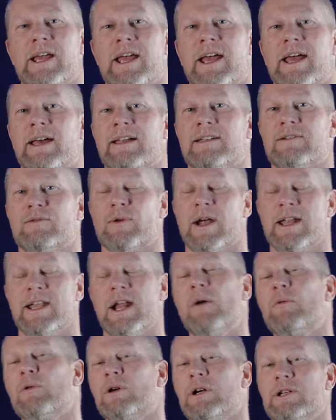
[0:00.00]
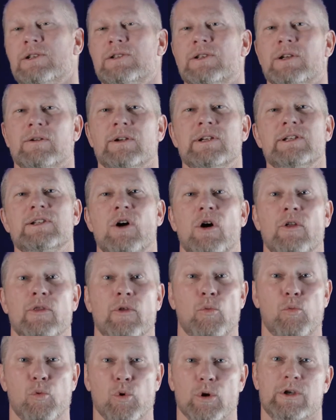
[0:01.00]
And right now we're in a series called
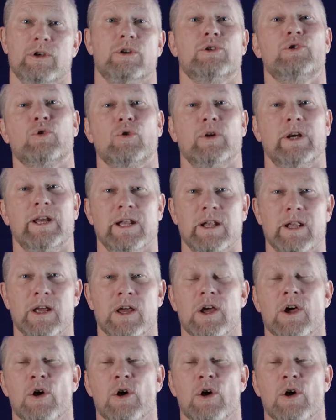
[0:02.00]
The Warrior's Creed,